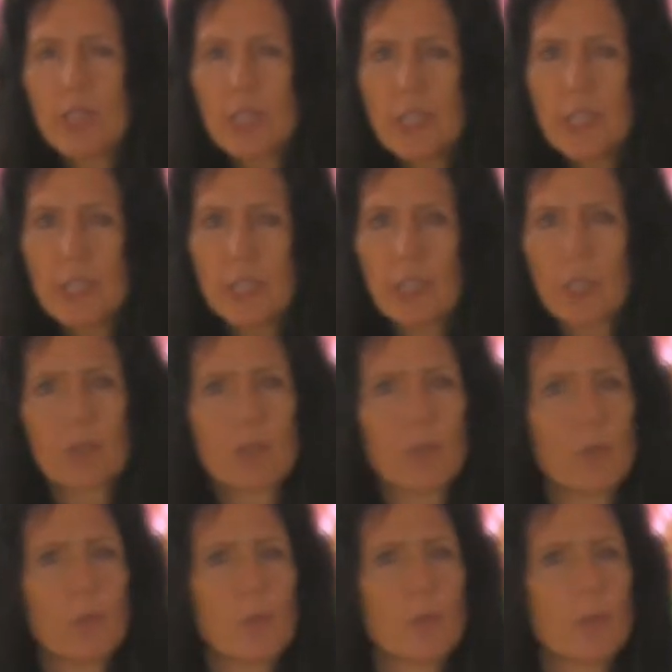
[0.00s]
teaching a
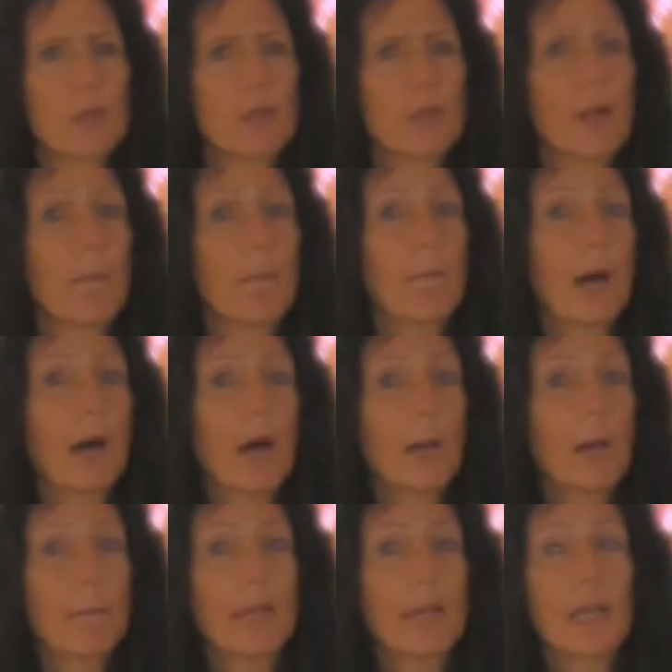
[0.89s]
group where a
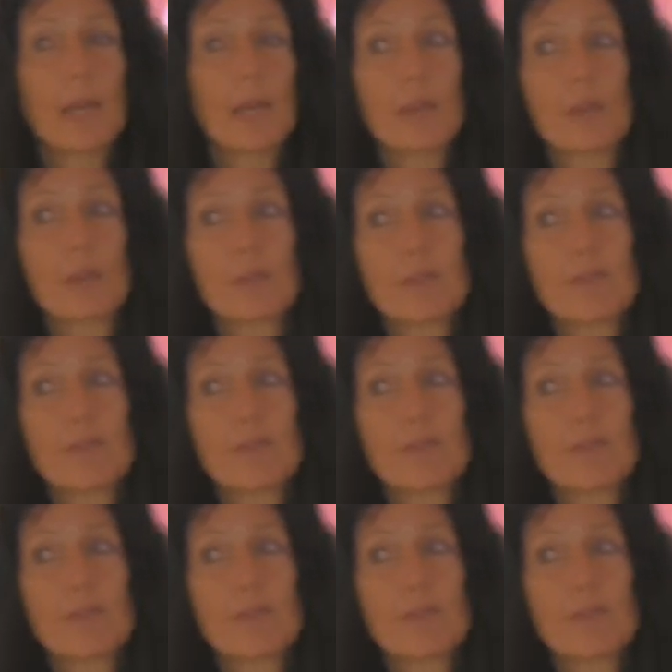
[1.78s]
mom and her